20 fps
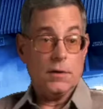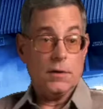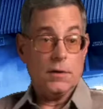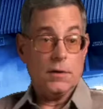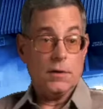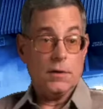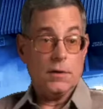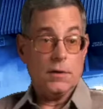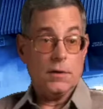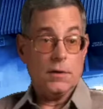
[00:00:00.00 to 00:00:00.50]

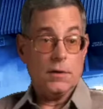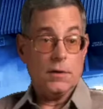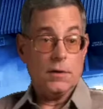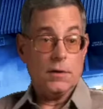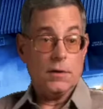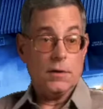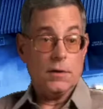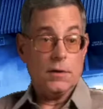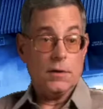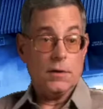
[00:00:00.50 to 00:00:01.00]

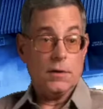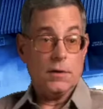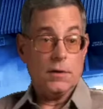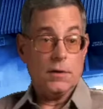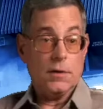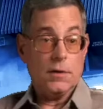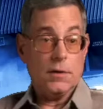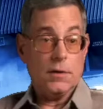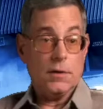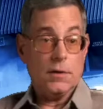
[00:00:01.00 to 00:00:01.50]

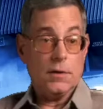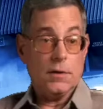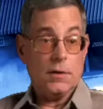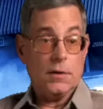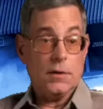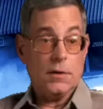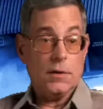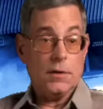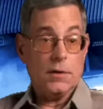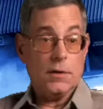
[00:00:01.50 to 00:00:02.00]

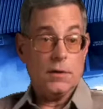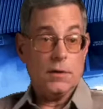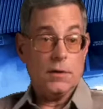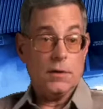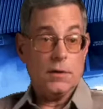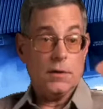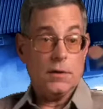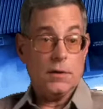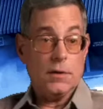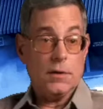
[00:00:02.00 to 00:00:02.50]

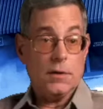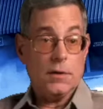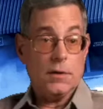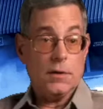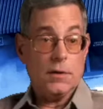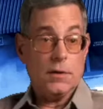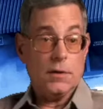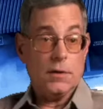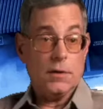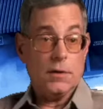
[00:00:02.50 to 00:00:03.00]

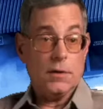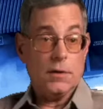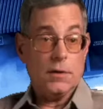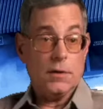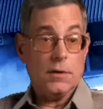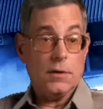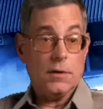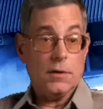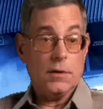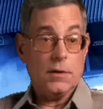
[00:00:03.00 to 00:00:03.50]

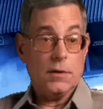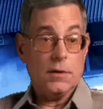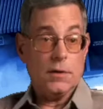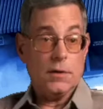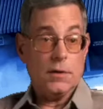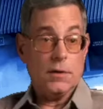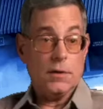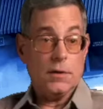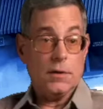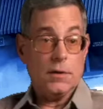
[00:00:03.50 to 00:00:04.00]

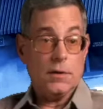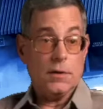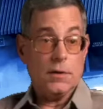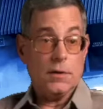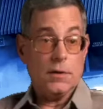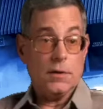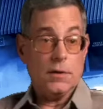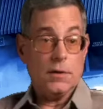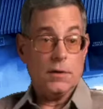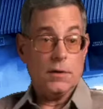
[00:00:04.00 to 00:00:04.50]

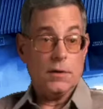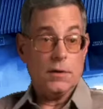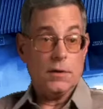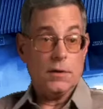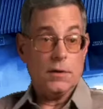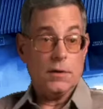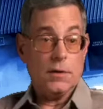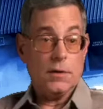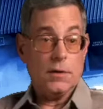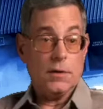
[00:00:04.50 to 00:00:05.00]

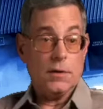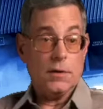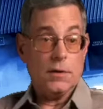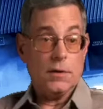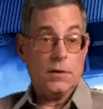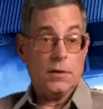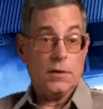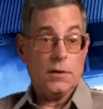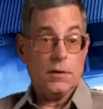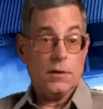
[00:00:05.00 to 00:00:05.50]

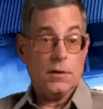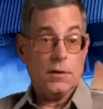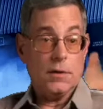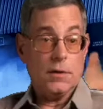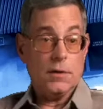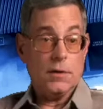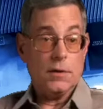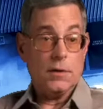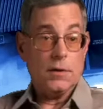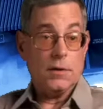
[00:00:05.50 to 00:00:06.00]

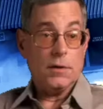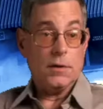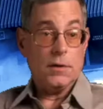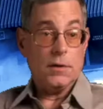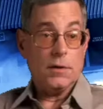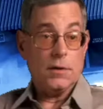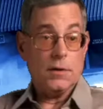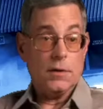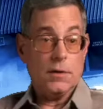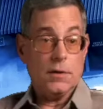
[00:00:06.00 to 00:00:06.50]

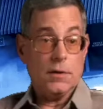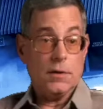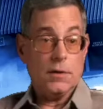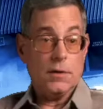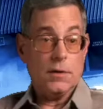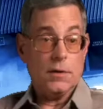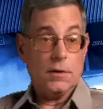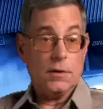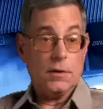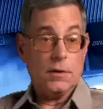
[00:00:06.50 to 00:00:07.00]

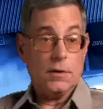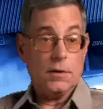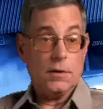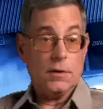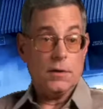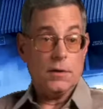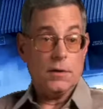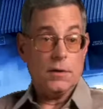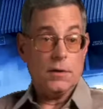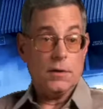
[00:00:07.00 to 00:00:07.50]

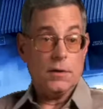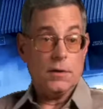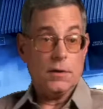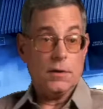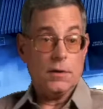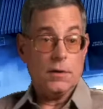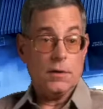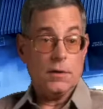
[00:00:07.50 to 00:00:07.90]
This person isn't speaking.